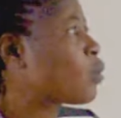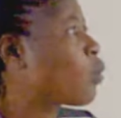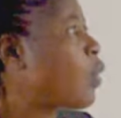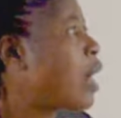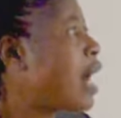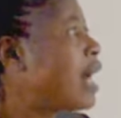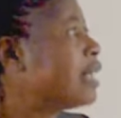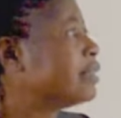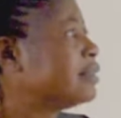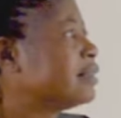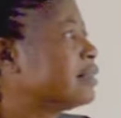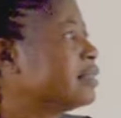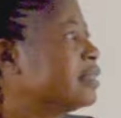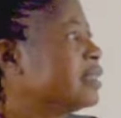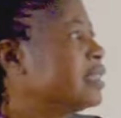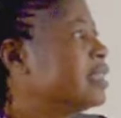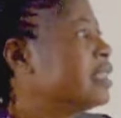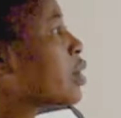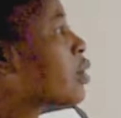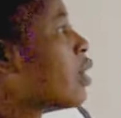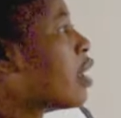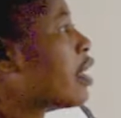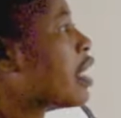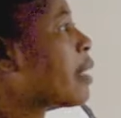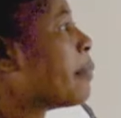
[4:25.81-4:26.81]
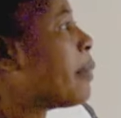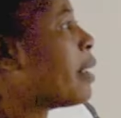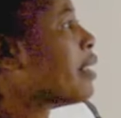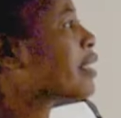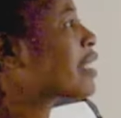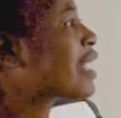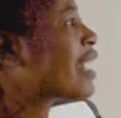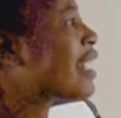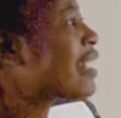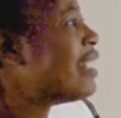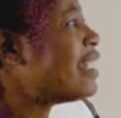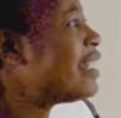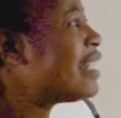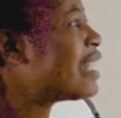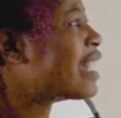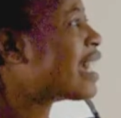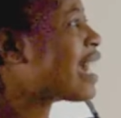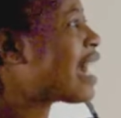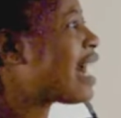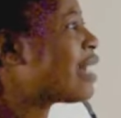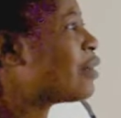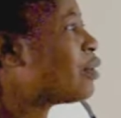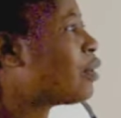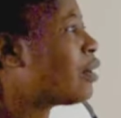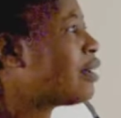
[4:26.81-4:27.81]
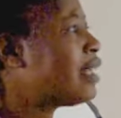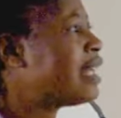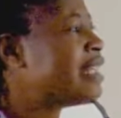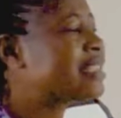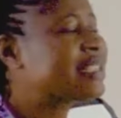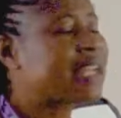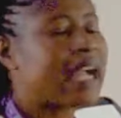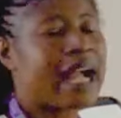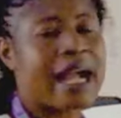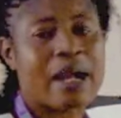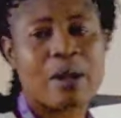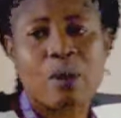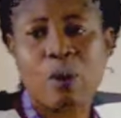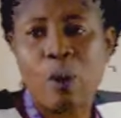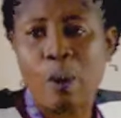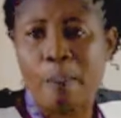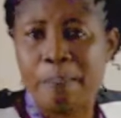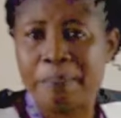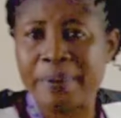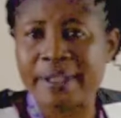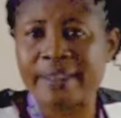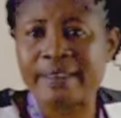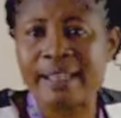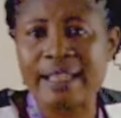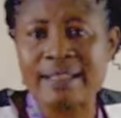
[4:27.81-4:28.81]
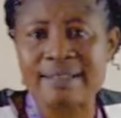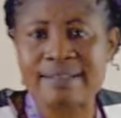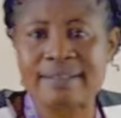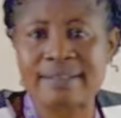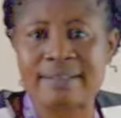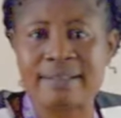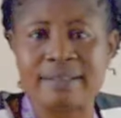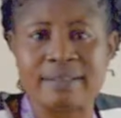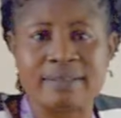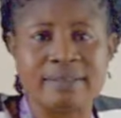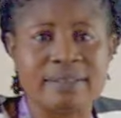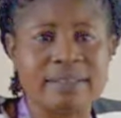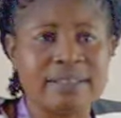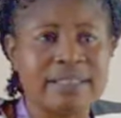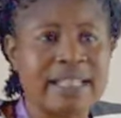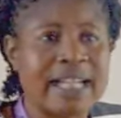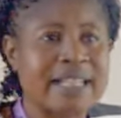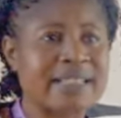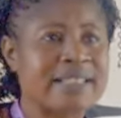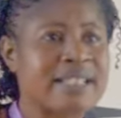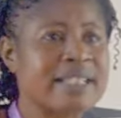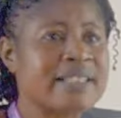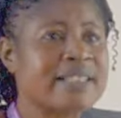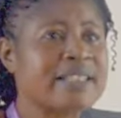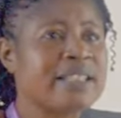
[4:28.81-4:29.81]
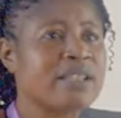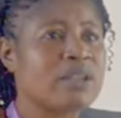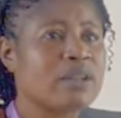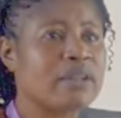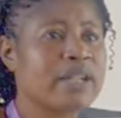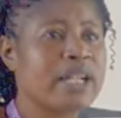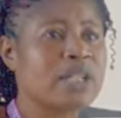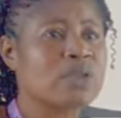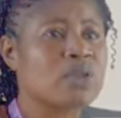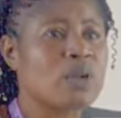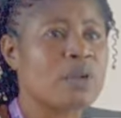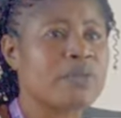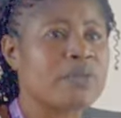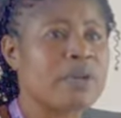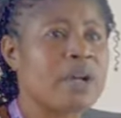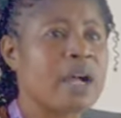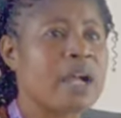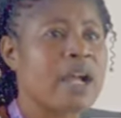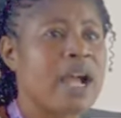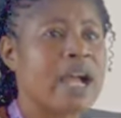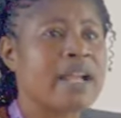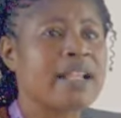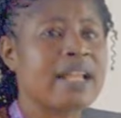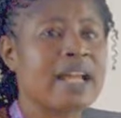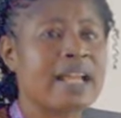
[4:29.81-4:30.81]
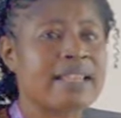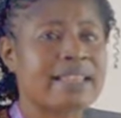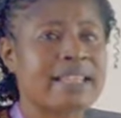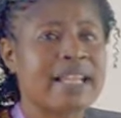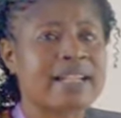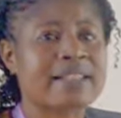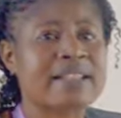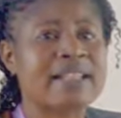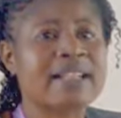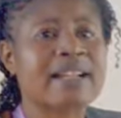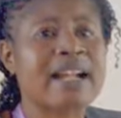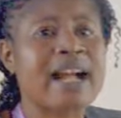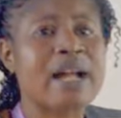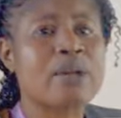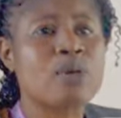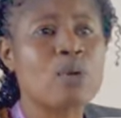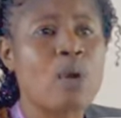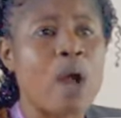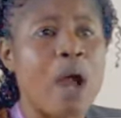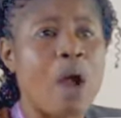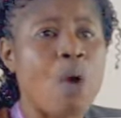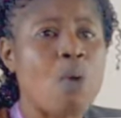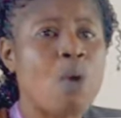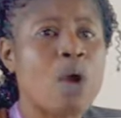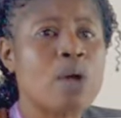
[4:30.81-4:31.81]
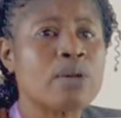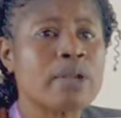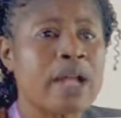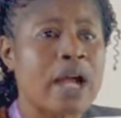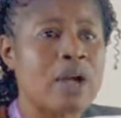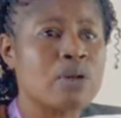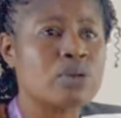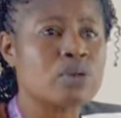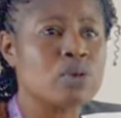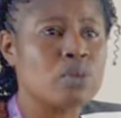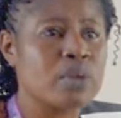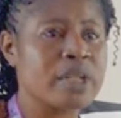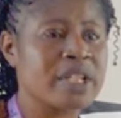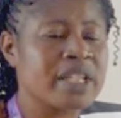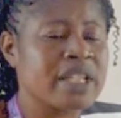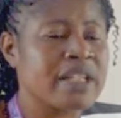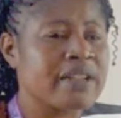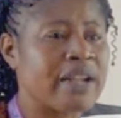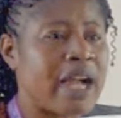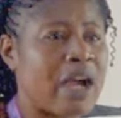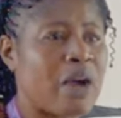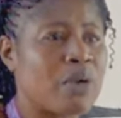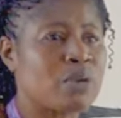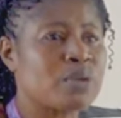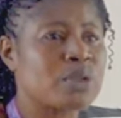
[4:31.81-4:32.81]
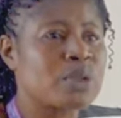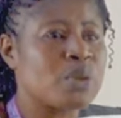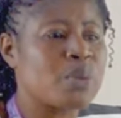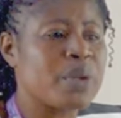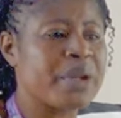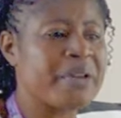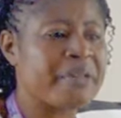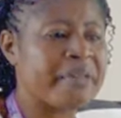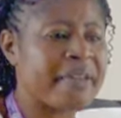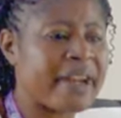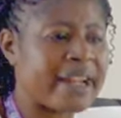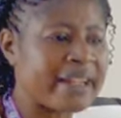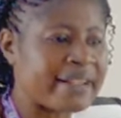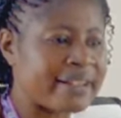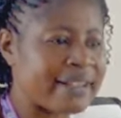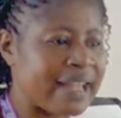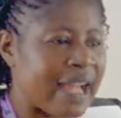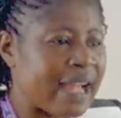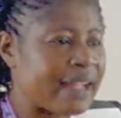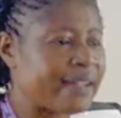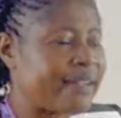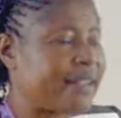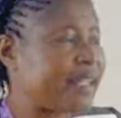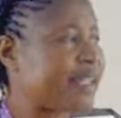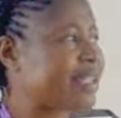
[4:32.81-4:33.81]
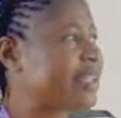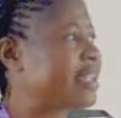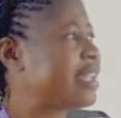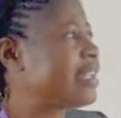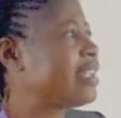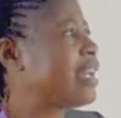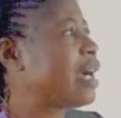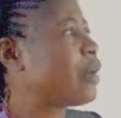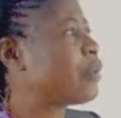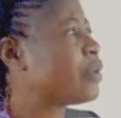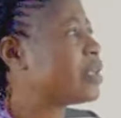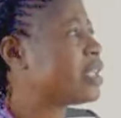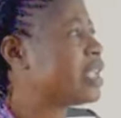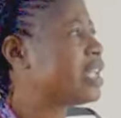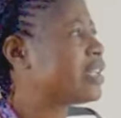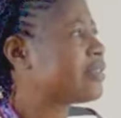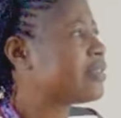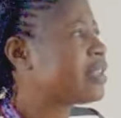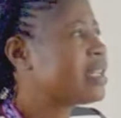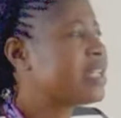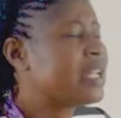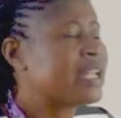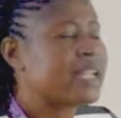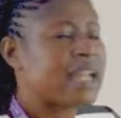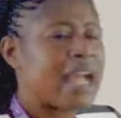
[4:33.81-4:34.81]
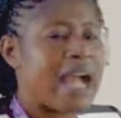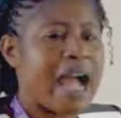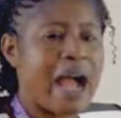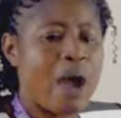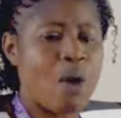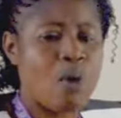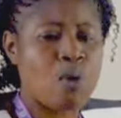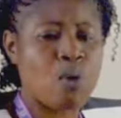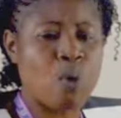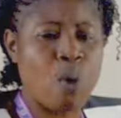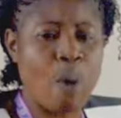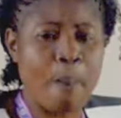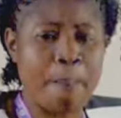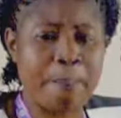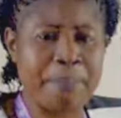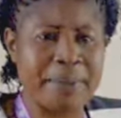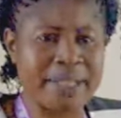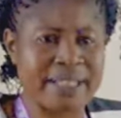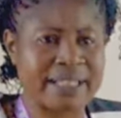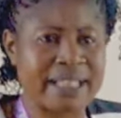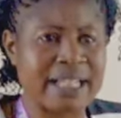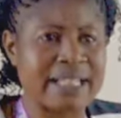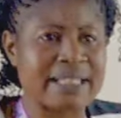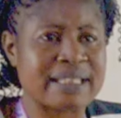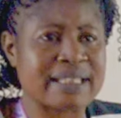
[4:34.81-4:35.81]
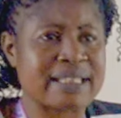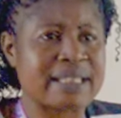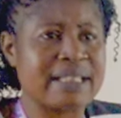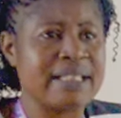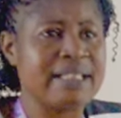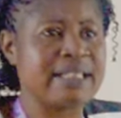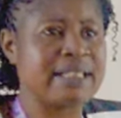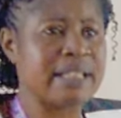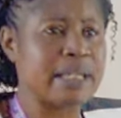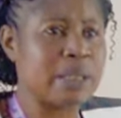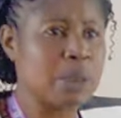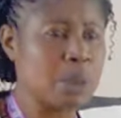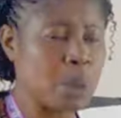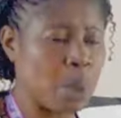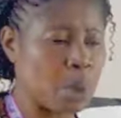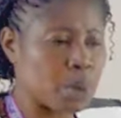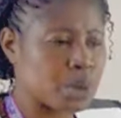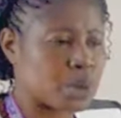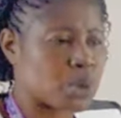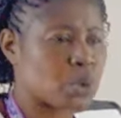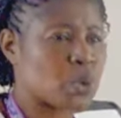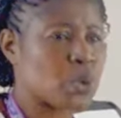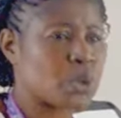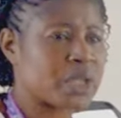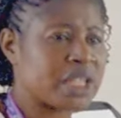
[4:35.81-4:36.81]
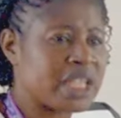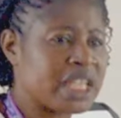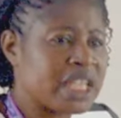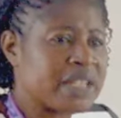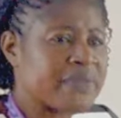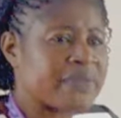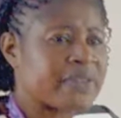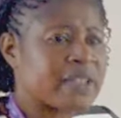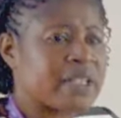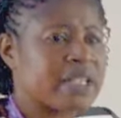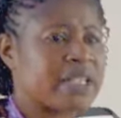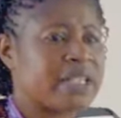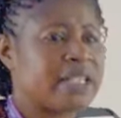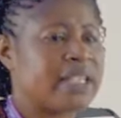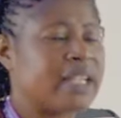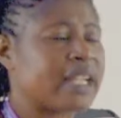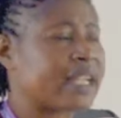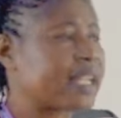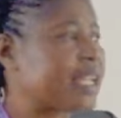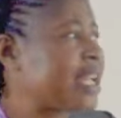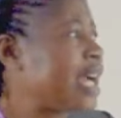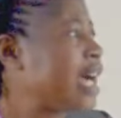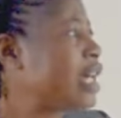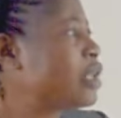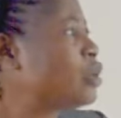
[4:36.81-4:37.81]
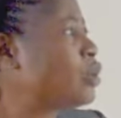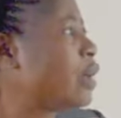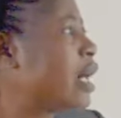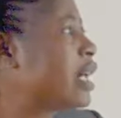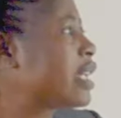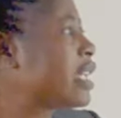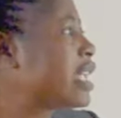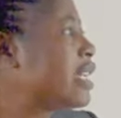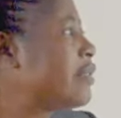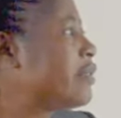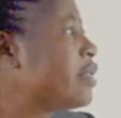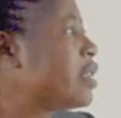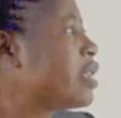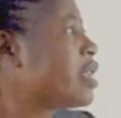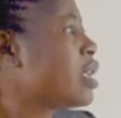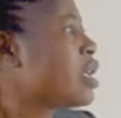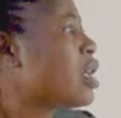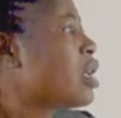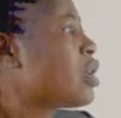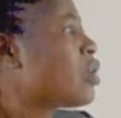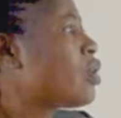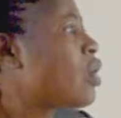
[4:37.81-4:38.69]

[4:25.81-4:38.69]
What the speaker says: One, we talk about clinical knowledge and competency. That is the knowledge of technical know-how. How do we render the care that we give? How competent is a nurse to give the care you are giving?